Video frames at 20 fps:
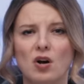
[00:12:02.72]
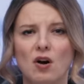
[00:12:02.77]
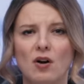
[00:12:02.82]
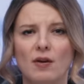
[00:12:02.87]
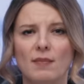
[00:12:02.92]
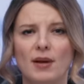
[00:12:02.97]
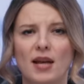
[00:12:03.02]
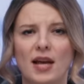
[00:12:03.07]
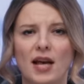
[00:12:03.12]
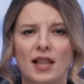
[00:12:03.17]

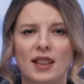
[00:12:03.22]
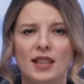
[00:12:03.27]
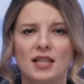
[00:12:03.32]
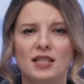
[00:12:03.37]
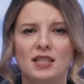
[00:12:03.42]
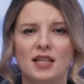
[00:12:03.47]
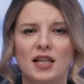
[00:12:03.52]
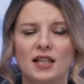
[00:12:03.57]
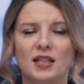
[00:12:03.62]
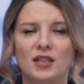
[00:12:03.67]
army as the
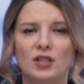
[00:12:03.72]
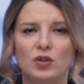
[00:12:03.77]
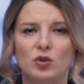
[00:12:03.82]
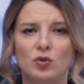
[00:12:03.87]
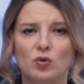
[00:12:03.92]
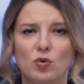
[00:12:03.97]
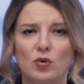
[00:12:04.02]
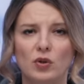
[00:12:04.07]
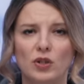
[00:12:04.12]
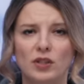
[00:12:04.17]
second
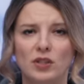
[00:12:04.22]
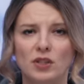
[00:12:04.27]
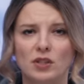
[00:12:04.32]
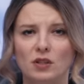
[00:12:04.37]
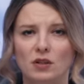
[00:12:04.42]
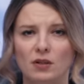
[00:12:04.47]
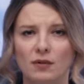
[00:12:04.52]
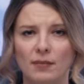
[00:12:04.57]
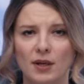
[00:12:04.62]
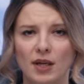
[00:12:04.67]
strongest
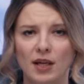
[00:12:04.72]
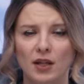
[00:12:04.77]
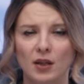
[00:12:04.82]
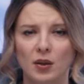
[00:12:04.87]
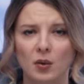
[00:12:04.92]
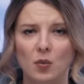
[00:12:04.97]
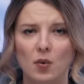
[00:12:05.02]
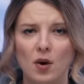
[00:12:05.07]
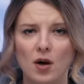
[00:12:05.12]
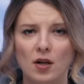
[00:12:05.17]
army
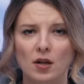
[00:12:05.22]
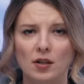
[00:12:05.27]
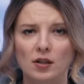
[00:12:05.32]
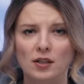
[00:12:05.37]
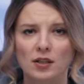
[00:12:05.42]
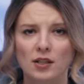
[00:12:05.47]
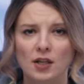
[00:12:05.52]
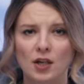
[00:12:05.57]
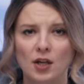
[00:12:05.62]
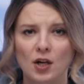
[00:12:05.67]
in the
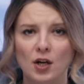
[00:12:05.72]
world,